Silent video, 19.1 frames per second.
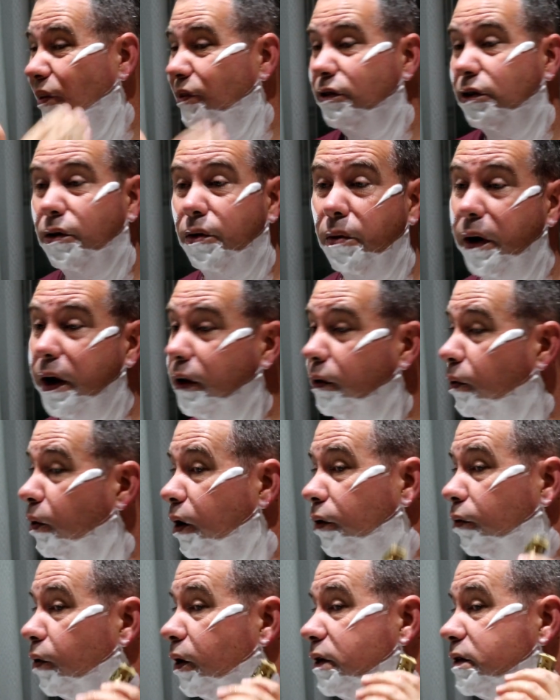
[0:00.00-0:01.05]
It's great
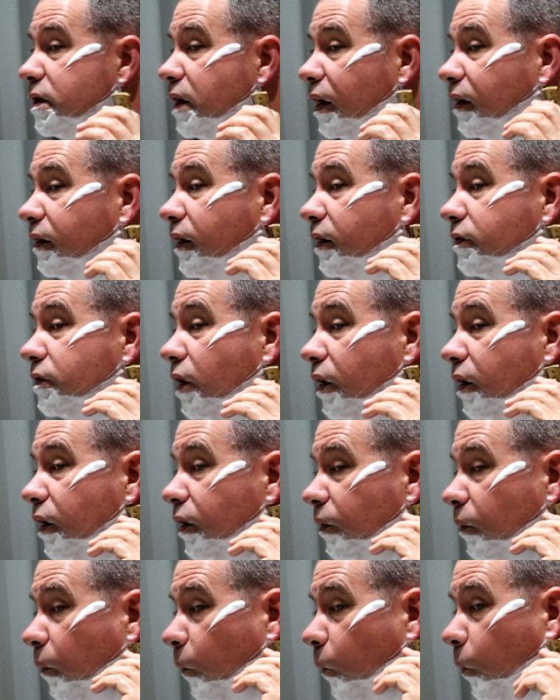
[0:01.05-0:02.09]
slickness on
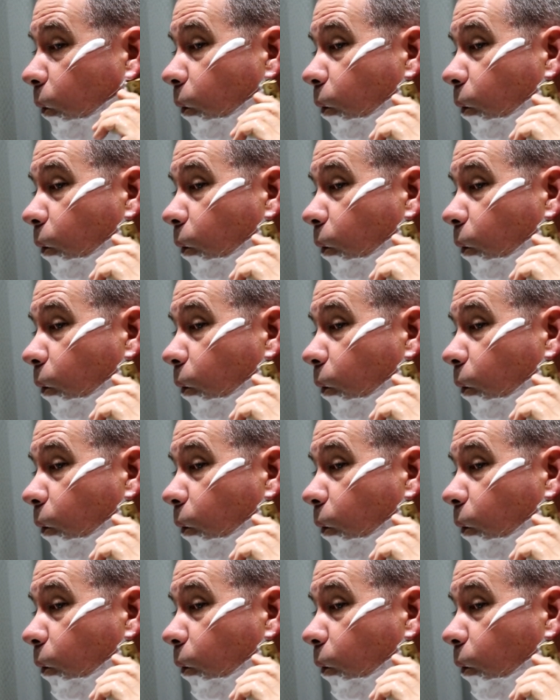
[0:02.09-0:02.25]
it.